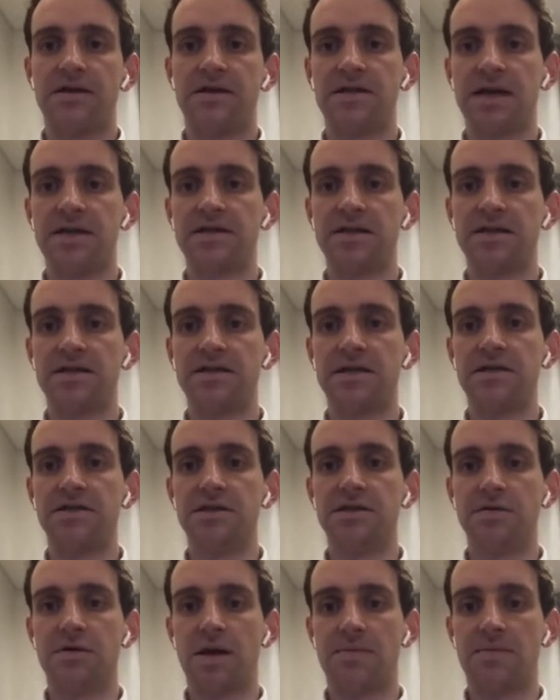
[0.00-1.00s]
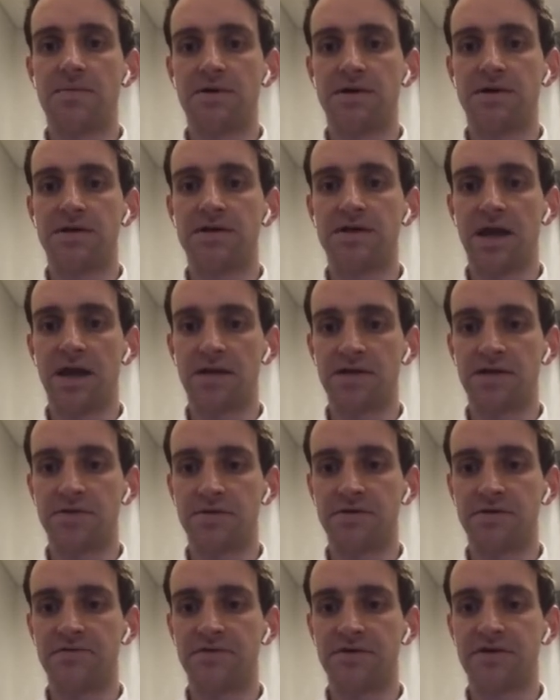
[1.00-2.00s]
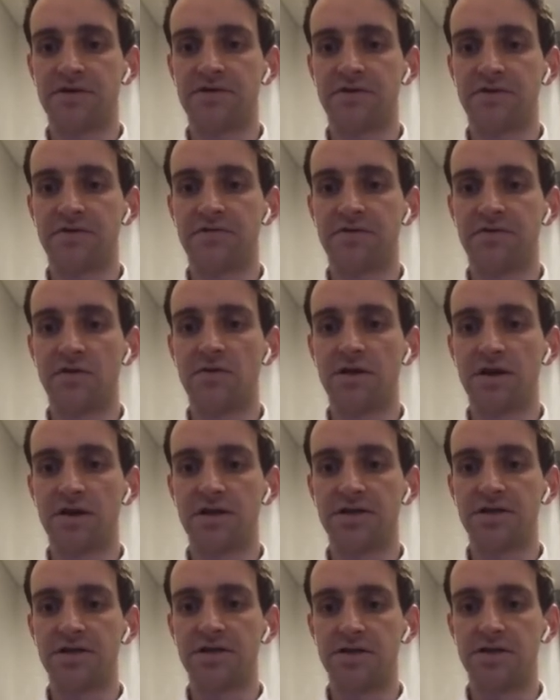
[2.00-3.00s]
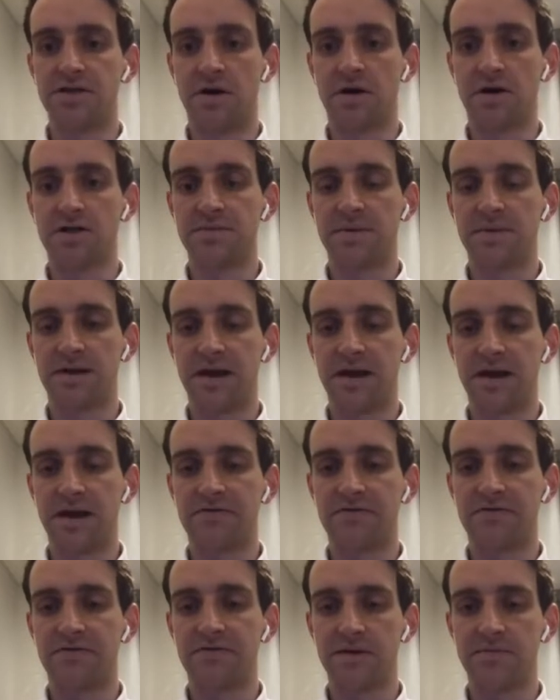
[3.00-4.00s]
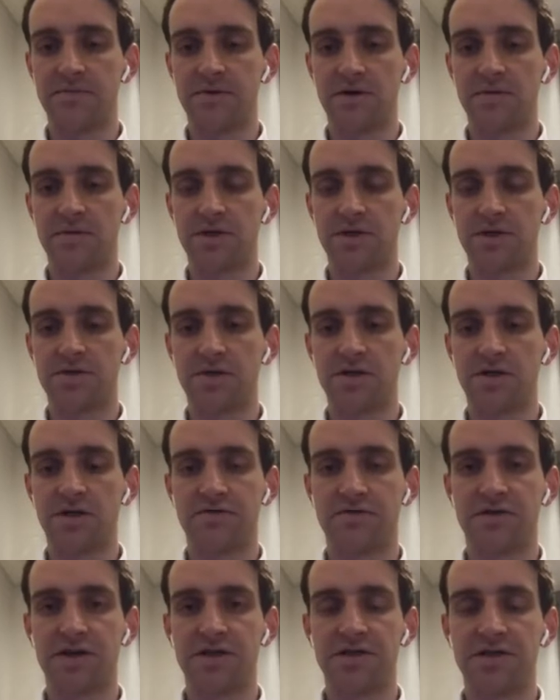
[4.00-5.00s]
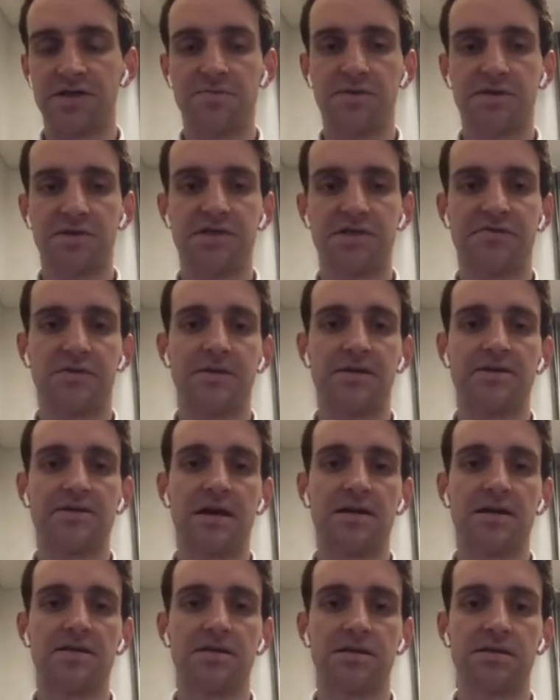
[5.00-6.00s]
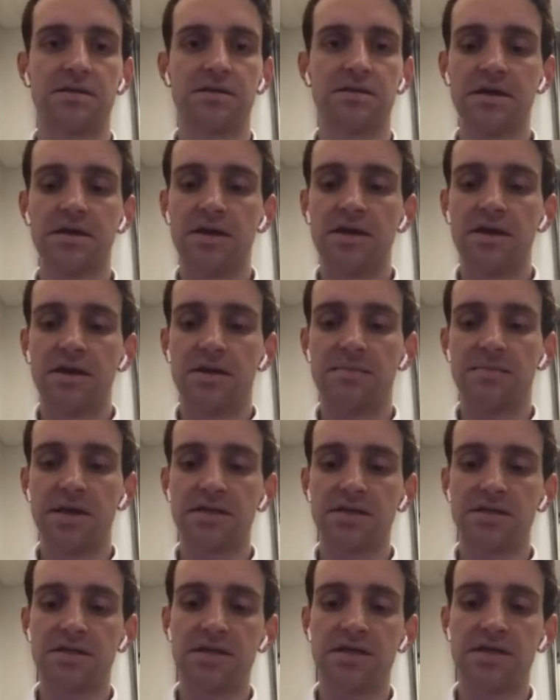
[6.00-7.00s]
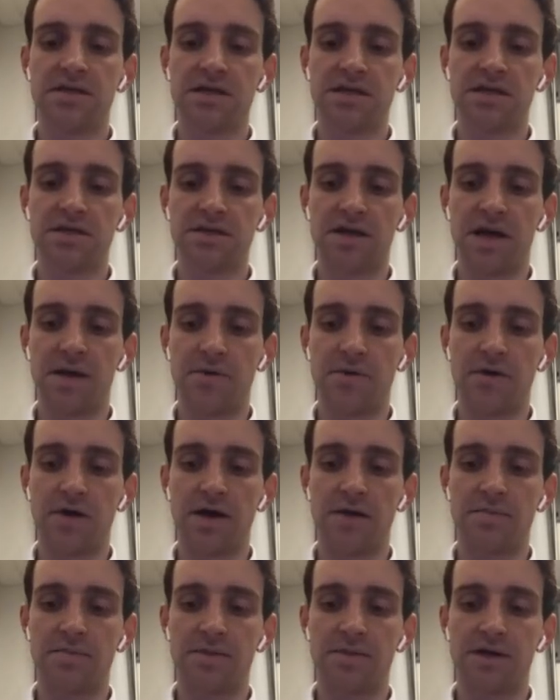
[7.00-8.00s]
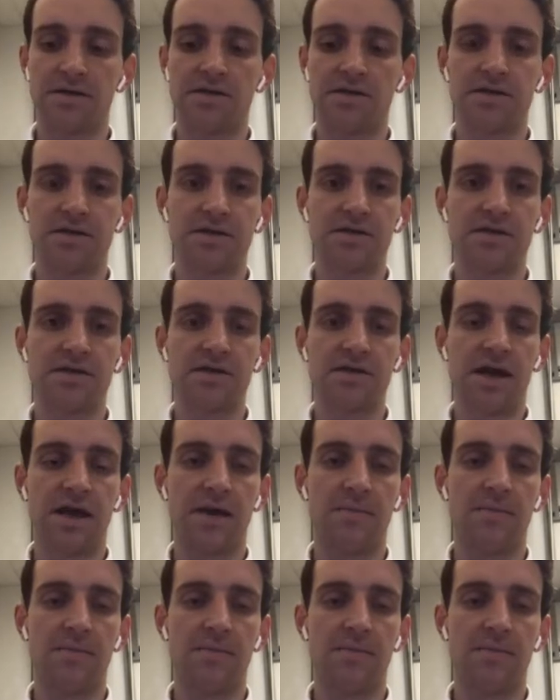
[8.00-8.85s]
intensely T2 hyperintense with a further focal lesion in the proximal left femur, which looked very suspicious for metastasis. And based on these initial MRI appearances,